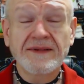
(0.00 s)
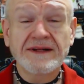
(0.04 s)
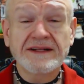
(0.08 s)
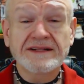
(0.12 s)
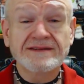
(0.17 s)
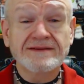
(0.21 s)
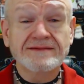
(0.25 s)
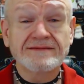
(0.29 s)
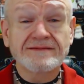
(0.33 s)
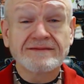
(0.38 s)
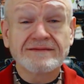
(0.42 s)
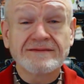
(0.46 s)

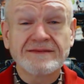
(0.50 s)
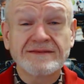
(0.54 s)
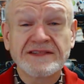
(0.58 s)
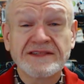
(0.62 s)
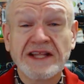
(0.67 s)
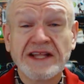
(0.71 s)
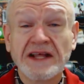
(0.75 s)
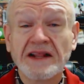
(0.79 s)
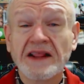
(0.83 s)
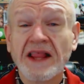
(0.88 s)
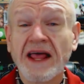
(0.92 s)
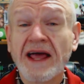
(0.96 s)
But
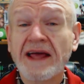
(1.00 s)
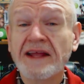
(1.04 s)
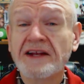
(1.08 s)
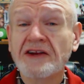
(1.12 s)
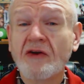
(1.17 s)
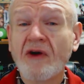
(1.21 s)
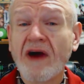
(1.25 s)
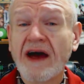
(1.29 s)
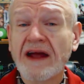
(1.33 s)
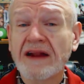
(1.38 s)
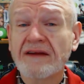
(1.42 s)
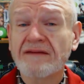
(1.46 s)
delayed
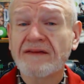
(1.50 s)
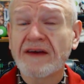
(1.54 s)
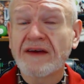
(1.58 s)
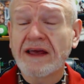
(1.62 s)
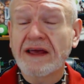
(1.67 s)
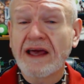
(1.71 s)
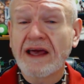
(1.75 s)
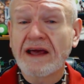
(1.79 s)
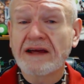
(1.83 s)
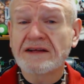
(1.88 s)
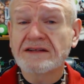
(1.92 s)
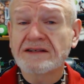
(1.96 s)

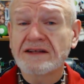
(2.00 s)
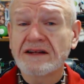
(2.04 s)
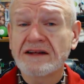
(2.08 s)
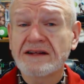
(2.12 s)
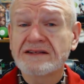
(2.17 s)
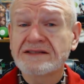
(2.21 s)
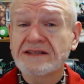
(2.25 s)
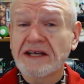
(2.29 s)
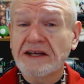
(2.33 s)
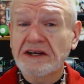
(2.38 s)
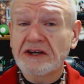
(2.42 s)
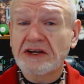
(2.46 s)
gratification
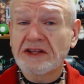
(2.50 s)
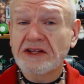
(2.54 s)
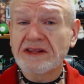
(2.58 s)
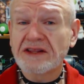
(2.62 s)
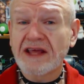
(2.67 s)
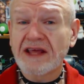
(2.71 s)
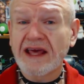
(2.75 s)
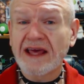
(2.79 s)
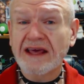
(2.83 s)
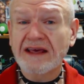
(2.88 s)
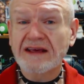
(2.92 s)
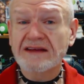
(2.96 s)
is a good
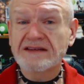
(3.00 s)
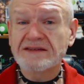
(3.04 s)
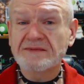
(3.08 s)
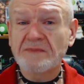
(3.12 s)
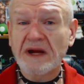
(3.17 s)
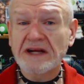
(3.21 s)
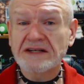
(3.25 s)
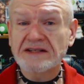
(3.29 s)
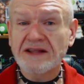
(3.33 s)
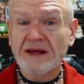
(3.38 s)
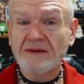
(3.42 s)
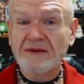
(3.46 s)
thing,
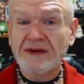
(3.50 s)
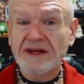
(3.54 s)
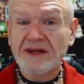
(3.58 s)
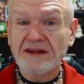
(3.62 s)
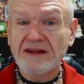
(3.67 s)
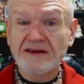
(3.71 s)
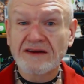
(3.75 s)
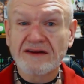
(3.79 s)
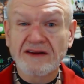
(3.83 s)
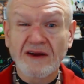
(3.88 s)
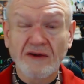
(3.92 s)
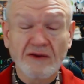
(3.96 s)
especially when
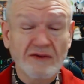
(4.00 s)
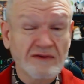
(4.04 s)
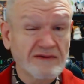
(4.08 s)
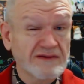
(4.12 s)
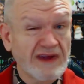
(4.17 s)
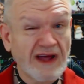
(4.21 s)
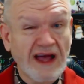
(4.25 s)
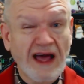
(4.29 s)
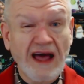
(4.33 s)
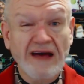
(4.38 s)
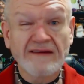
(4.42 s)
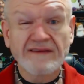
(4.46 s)
you don't
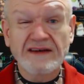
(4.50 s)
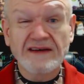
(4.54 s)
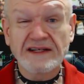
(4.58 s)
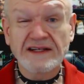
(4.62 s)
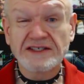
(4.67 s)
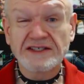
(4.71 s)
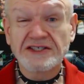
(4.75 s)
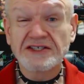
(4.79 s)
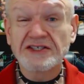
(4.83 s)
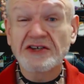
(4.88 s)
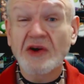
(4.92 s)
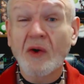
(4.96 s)
have a
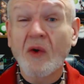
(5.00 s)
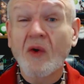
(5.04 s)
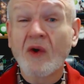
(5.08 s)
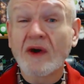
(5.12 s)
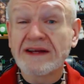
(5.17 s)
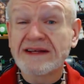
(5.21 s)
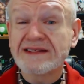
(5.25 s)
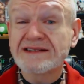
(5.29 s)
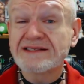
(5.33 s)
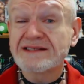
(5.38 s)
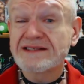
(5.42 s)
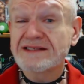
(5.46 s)

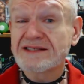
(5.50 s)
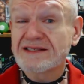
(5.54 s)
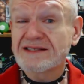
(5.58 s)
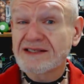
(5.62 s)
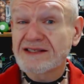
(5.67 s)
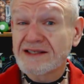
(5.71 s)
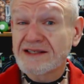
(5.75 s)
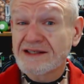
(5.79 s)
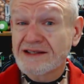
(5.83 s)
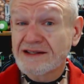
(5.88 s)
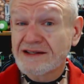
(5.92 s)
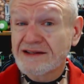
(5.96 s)
choice.
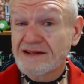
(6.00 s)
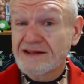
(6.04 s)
